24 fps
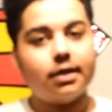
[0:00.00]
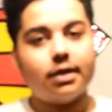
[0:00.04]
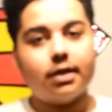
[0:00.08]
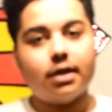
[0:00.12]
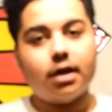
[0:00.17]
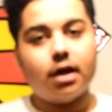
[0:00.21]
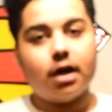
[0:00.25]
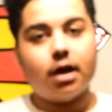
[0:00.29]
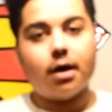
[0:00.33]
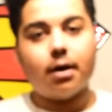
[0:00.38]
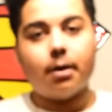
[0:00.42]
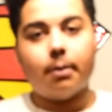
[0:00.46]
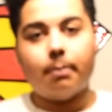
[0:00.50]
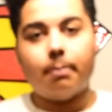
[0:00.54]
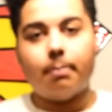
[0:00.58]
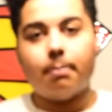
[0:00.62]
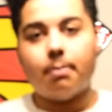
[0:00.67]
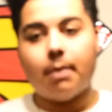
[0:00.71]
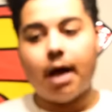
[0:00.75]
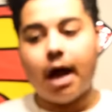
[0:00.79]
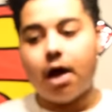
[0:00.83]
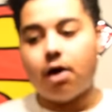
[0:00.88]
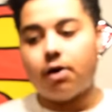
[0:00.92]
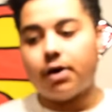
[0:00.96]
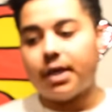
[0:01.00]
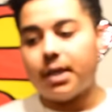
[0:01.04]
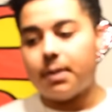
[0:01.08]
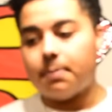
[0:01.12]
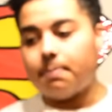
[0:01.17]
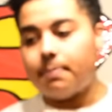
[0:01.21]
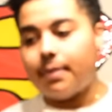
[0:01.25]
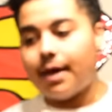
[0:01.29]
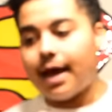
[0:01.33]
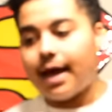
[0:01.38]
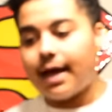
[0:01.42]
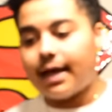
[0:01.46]
I'll get
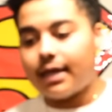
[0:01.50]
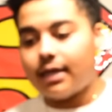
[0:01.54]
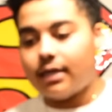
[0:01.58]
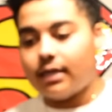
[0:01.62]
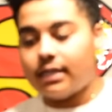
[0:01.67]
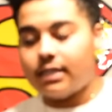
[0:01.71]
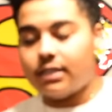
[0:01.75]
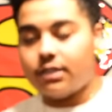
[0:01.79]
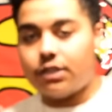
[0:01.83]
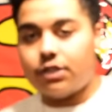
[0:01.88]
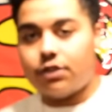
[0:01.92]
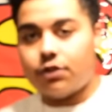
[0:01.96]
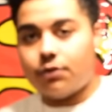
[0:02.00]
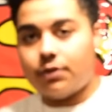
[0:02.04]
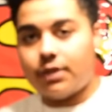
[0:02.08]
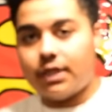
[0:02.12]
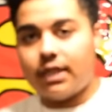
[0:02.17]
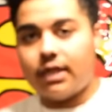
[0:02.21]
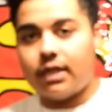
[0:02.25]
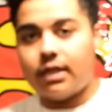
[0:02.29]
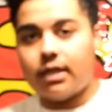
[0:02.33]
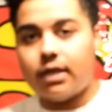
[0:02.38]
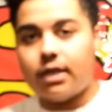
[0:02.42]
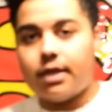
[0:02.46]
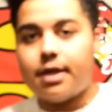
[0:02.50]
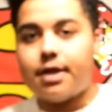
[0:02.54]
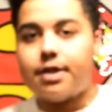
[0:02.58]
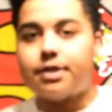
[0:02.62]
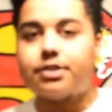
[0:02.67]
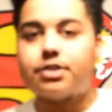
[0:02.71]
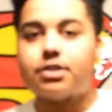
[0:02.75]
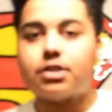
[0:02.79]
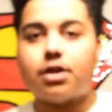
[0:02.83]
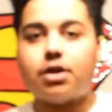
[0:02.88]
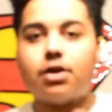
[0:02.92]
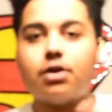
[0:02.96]
back into it.
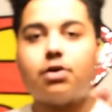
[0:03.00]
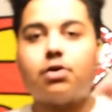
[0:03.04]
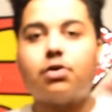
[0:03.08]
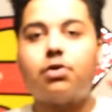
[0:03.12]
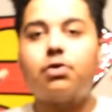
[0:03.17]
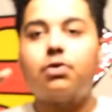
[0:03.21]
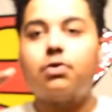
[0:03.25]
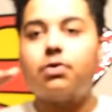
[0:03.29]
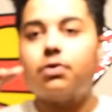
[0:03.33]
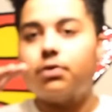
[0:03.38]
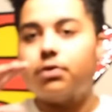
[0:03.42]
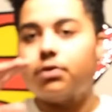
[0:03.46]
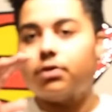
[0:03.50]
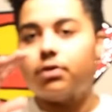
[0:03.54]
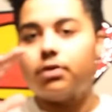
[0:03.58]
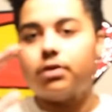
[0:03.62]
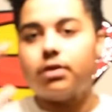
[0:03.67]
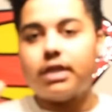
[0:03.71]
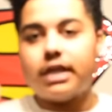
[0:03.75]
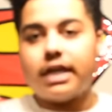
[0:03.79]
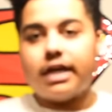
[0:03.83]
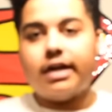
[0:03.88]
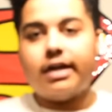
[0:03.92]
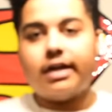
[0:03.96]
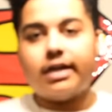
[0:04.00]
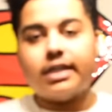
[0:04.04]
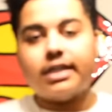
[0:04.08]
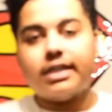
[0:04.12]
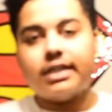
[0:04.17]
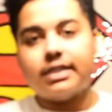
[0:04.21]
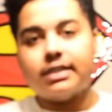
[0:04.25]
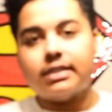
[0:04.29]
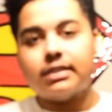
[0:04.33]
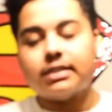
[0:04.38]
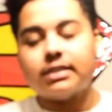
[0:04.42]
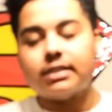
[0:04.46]
So there it
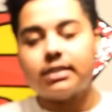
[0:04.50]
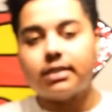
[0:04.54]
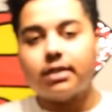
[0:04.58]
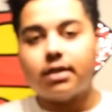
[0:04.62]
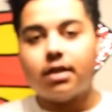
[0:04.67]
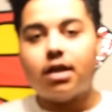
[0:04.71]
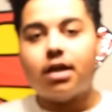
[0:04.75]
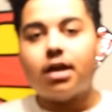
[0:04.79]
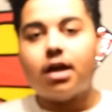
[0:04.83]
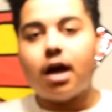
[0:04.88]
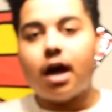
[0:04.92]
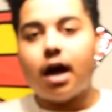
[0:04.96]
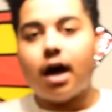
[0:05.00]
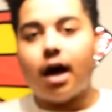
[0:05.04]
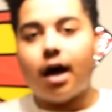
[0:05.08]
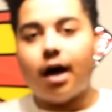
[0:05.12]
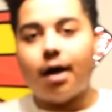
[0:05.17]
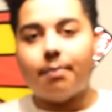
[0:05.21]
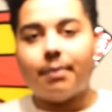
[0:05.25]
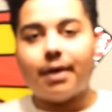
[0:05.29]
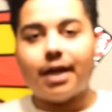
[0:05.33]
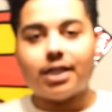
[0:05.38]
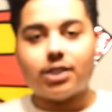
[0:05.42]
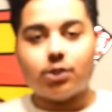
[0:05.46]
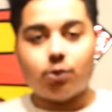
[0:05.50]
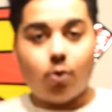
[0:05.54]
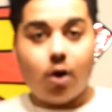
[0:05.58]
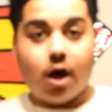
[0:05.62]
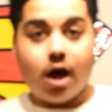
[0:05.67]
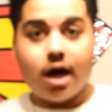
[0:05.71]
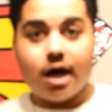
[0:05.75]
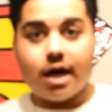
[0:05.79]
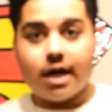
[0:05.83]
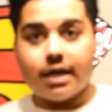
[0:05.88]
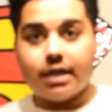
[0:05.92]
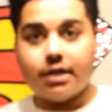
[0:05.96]
is. That's
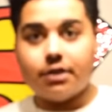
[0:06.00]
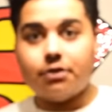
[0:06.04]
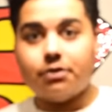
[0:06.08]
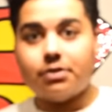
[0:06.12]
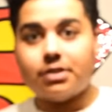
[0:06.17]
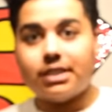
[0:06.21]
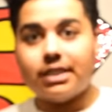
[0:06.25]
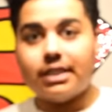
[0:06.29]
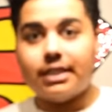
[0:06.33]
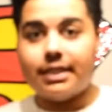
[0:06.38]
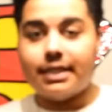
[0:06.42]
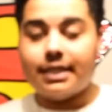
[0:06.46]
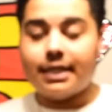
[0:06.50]
why you see